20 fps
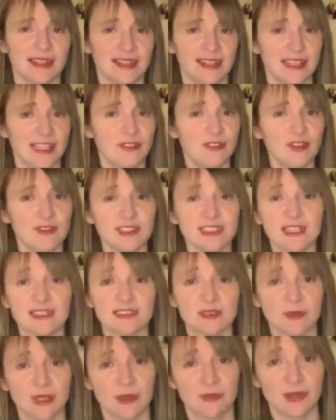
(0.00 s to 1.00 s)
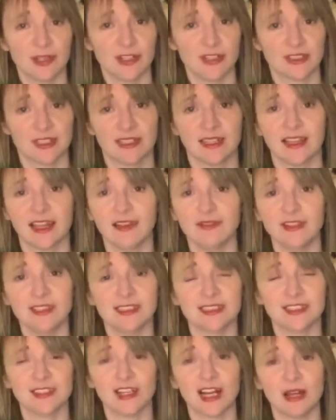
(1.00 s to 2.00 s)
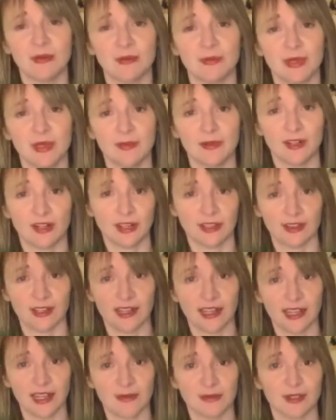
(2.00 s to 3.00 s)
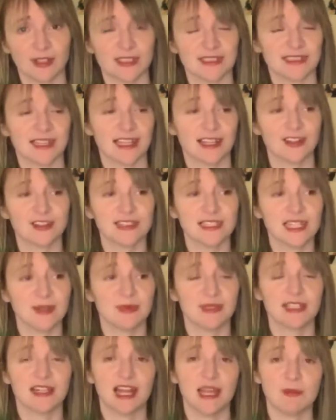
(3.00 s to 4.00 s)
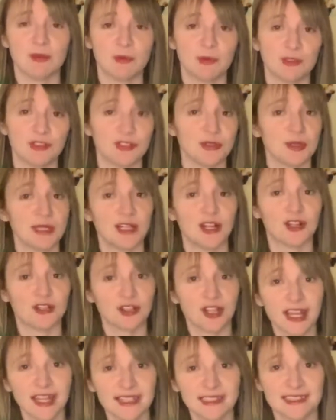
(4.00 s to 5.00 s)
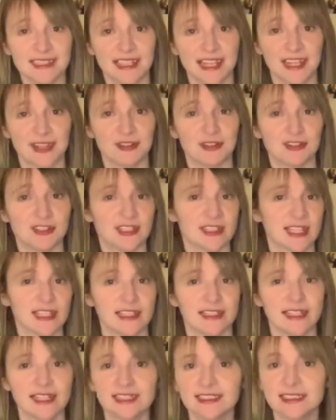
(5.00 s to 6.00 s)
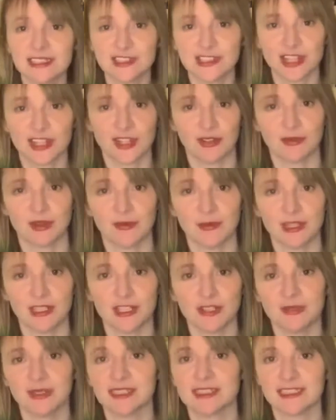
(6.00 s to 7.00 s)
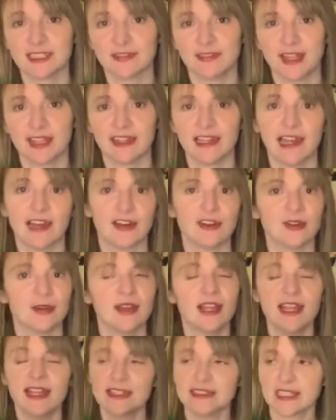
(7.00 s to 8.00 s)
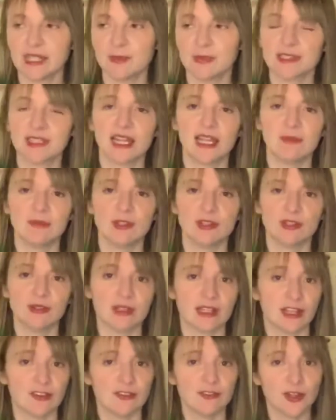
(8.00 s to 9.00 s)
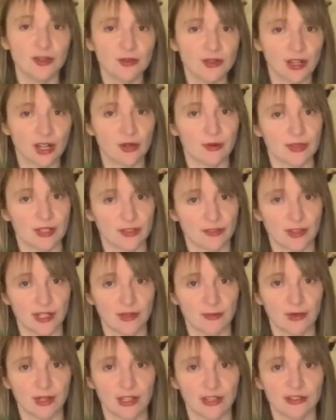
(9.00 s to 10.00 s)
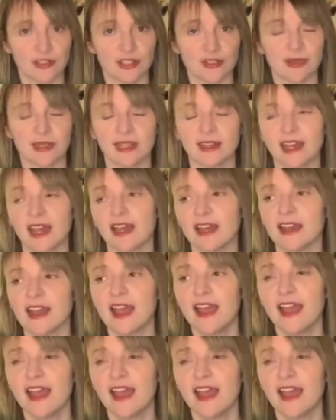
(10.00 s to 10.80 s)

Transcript: even if it's not someone in person, like I've done this a lot with people online where it's like I'll set up a time and we'll do it online together and just kind of text each other while we do it, stuff like that, or set up a time to do like a phone call with a friend while you're doing that.